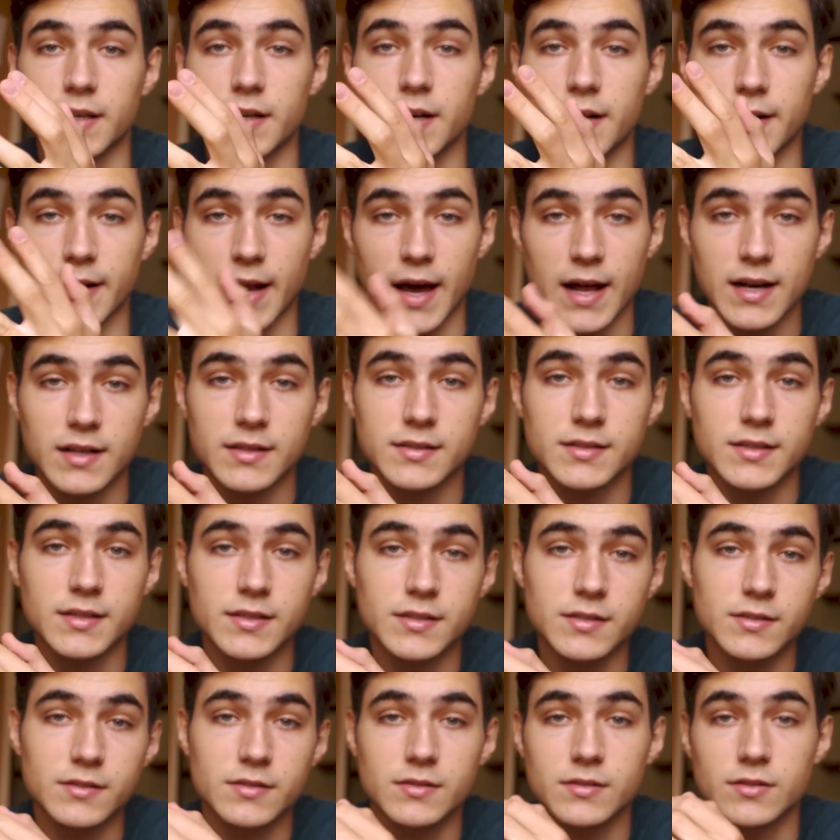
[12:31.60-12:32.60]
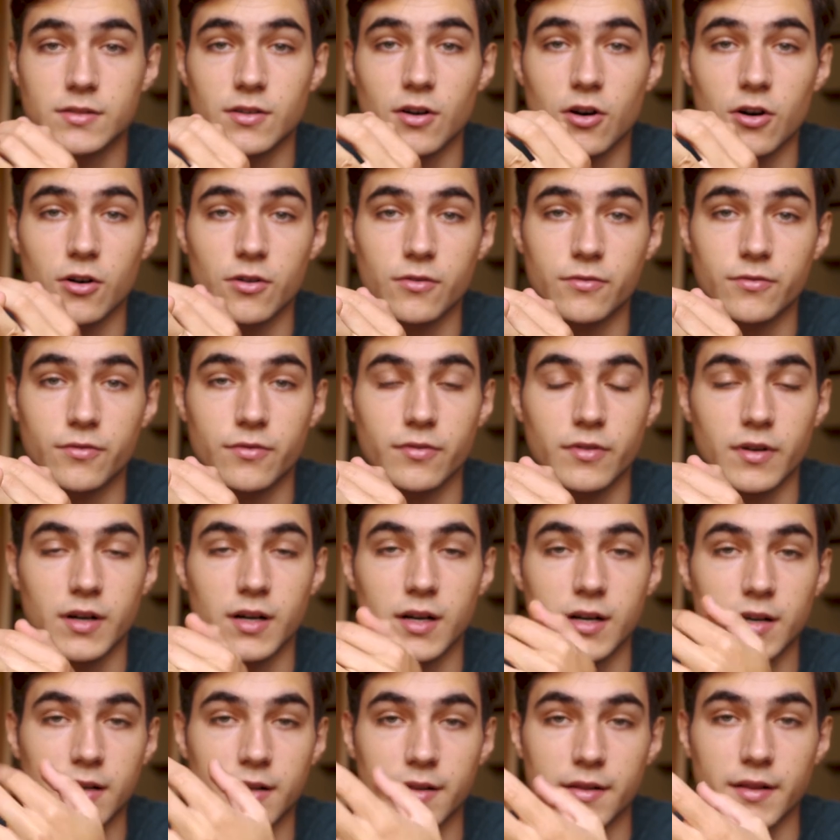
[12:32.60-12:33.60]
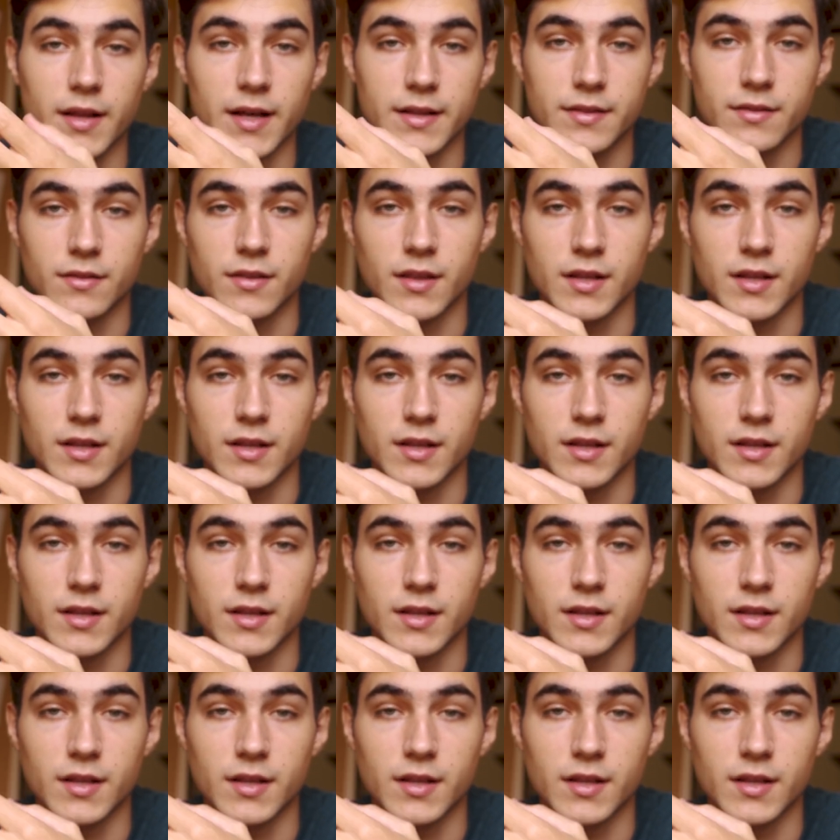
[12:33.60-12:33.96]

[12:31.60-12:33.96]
analysis of that